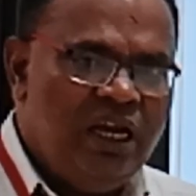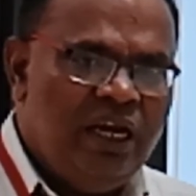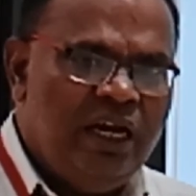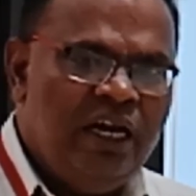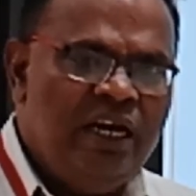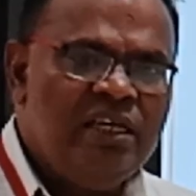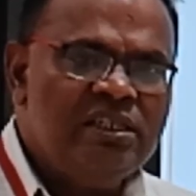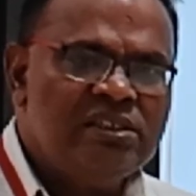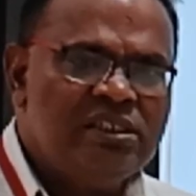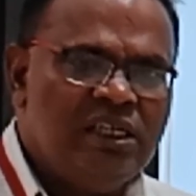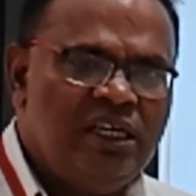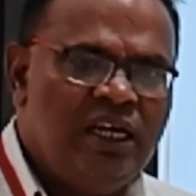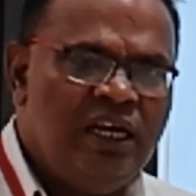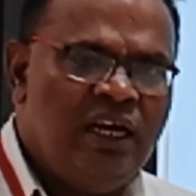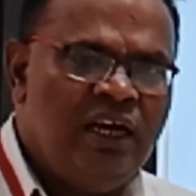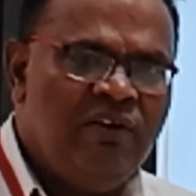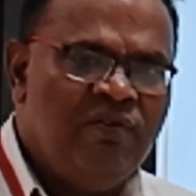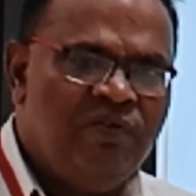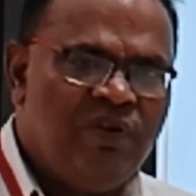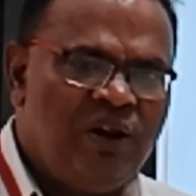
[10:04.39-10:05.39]
It is
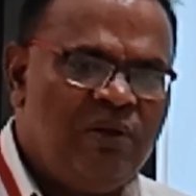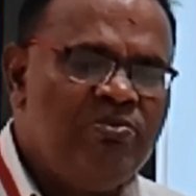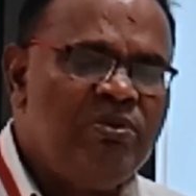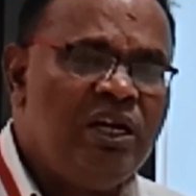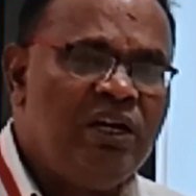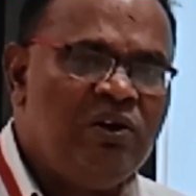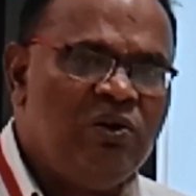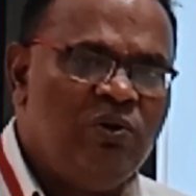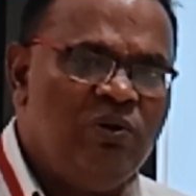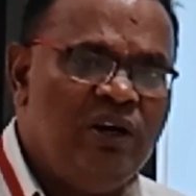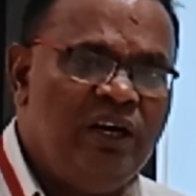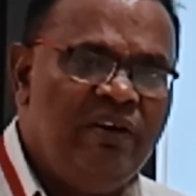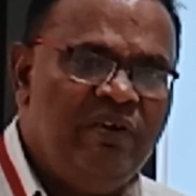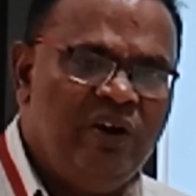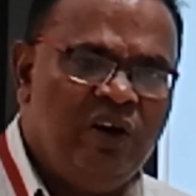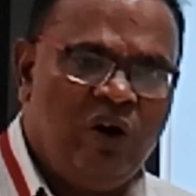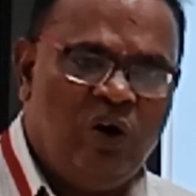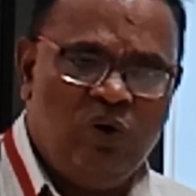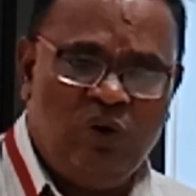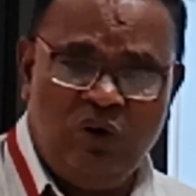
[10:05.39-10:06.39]
from that only
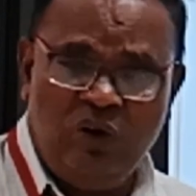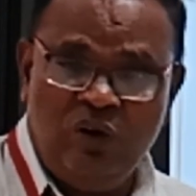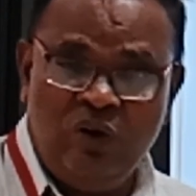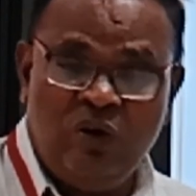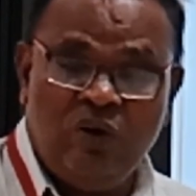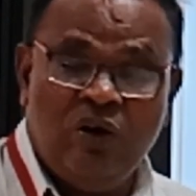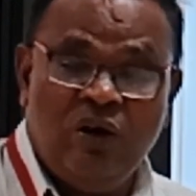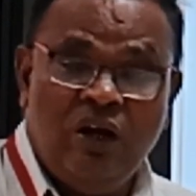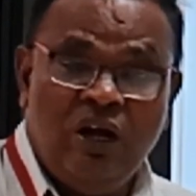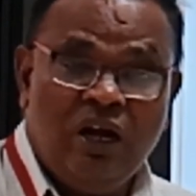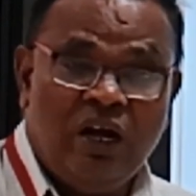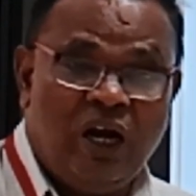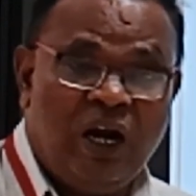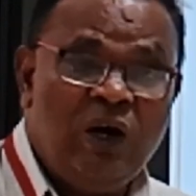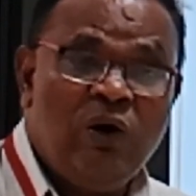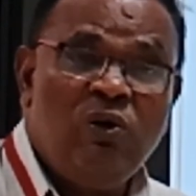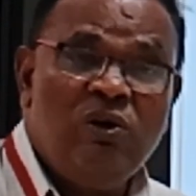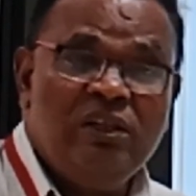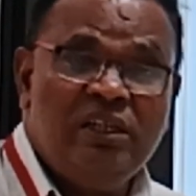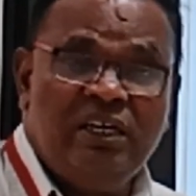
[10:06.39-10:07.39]
you have to
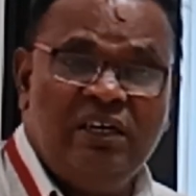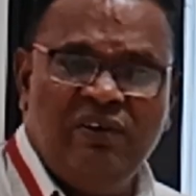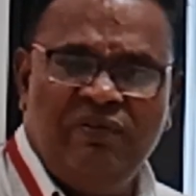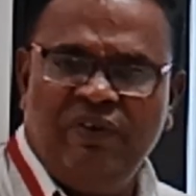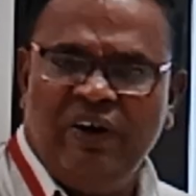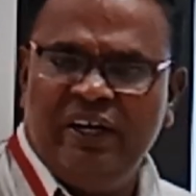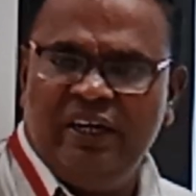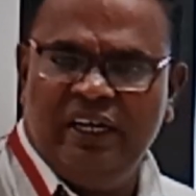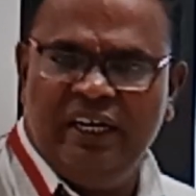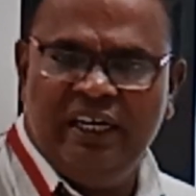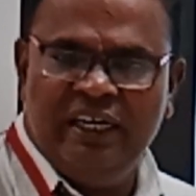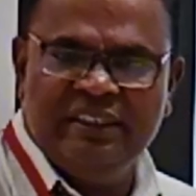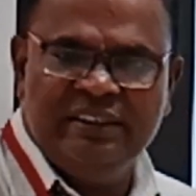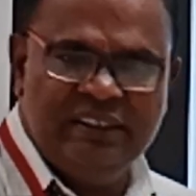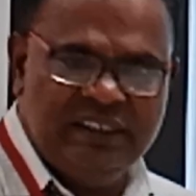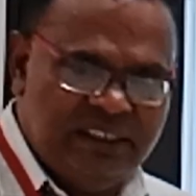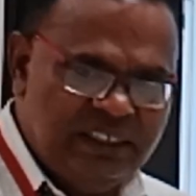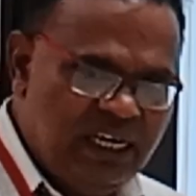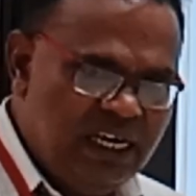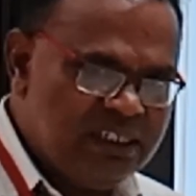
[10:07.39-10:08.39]
control the different
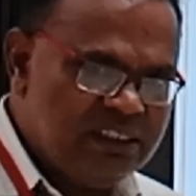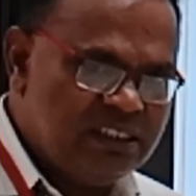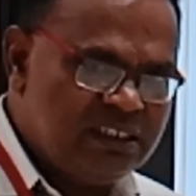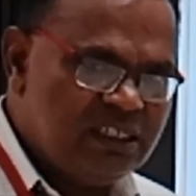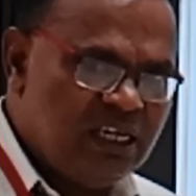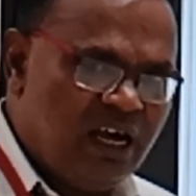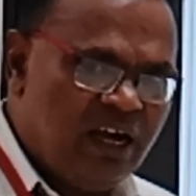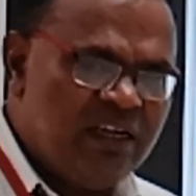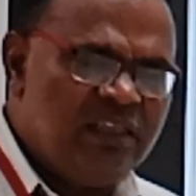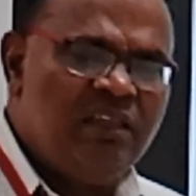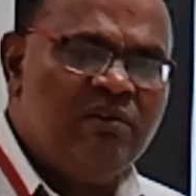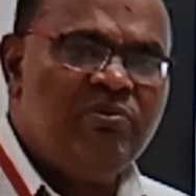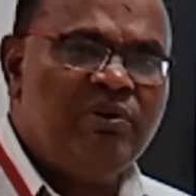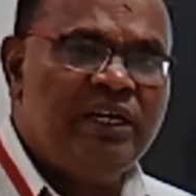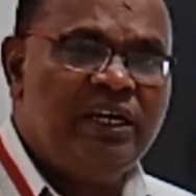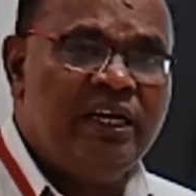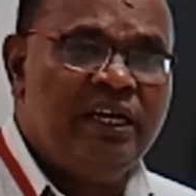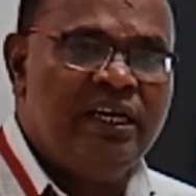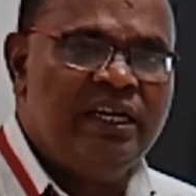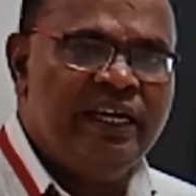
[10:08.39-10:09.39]
signals,
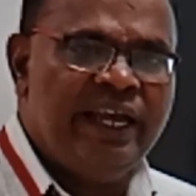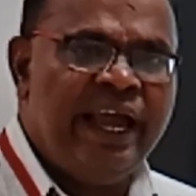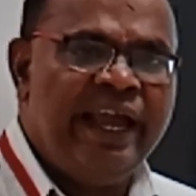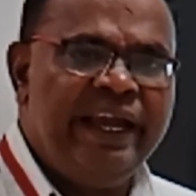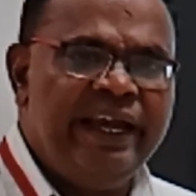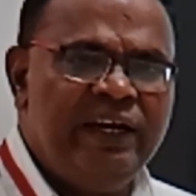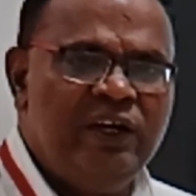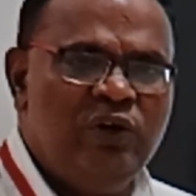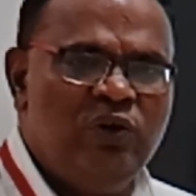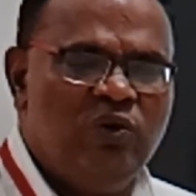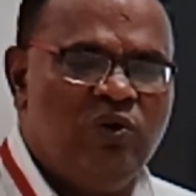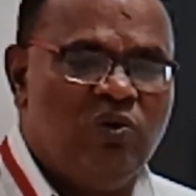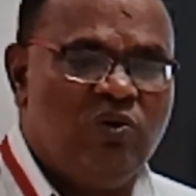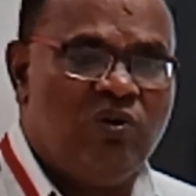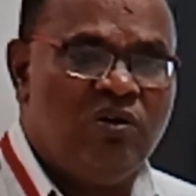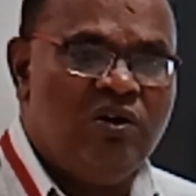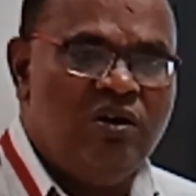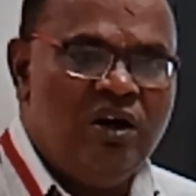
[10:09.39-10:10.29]
arithmetic ALU,